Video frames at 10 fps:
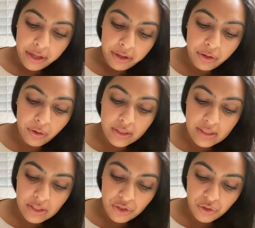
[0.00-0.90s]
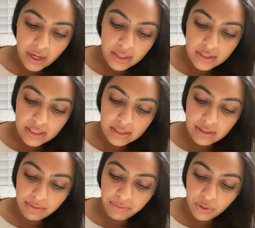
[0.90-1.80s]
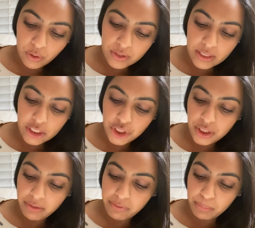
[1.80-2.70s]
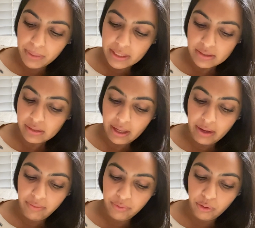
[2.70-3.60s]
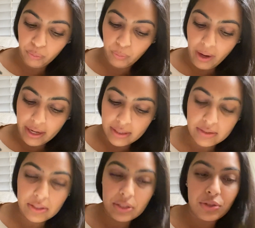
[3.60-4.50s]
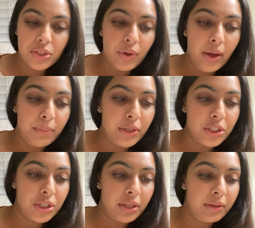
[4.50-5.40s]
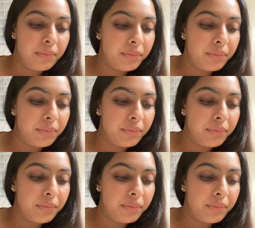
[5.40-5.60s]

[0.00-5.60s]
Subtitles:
Your distress is the fuel to achieve your best life. You'll rise due to ambition.